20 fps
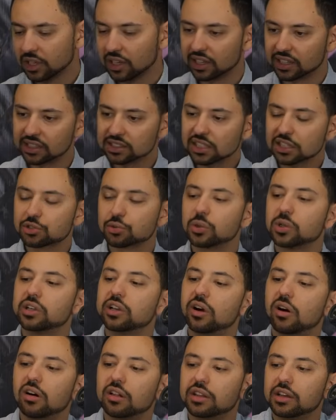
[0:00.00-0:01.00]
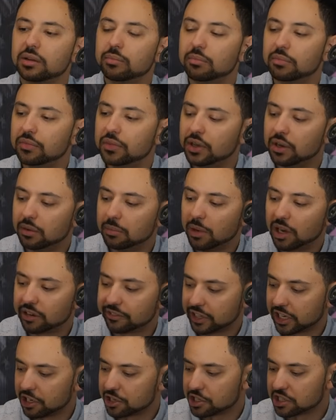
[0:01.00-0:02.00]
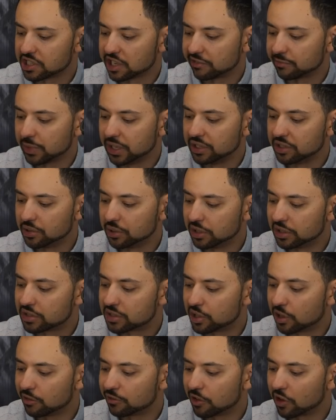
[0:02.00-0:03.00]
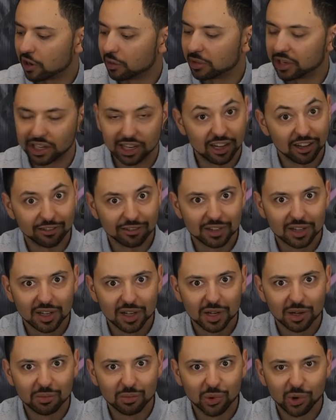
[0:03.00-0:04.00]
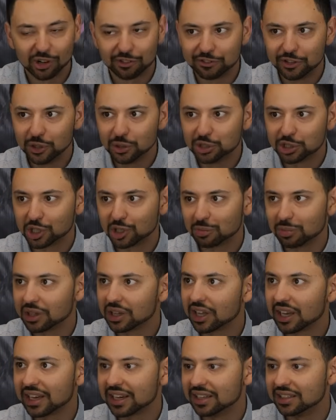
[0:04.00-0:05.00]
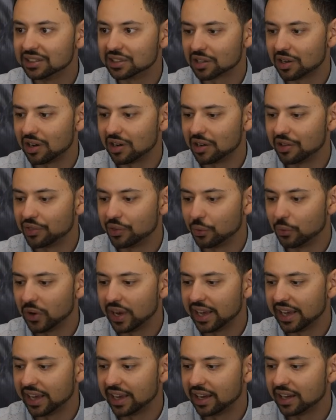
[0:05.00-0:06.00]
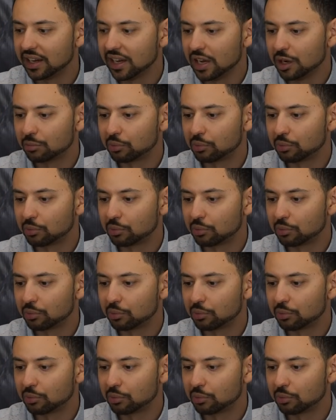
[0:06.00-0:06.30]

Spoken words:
I guess that's really all the modifications I've made to it so far, but I have more future plans on the way,